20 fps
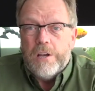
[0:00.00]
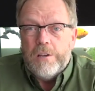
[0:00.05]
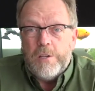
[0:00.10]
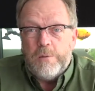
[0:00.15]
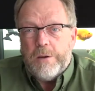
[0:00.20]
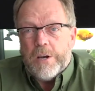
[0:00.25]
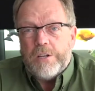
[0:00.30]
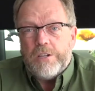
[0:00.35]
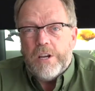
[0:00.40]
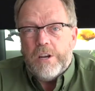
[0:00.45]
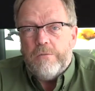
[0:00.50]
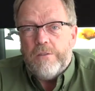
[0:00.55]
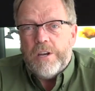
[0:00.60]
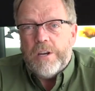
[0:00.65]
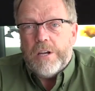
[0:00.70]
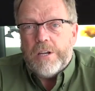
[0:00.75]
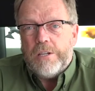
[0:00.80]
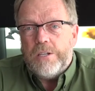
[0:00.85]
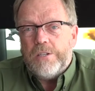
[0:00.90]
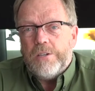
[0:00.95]
especially when
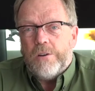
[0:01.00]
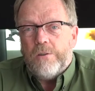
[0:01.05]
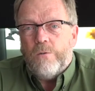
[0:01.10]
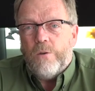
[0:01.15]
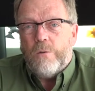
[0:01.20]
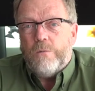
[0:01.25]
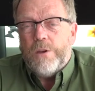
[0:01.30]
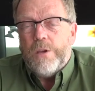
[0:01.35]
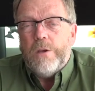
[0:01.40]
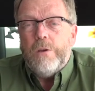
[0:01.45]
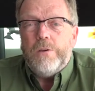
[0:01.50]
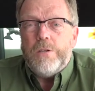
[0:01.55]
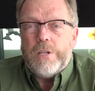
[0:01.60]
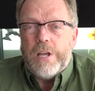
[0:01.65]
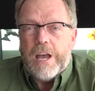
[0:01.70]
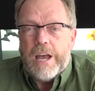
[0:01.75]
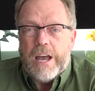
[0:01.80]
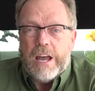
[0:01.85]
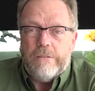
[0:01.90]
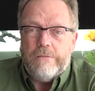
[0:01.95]
you consider what we used
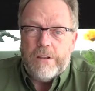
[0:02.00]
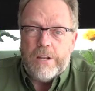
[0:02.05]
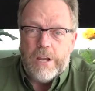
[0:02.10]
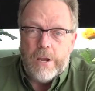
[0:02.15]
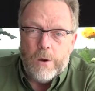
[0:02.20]
to have in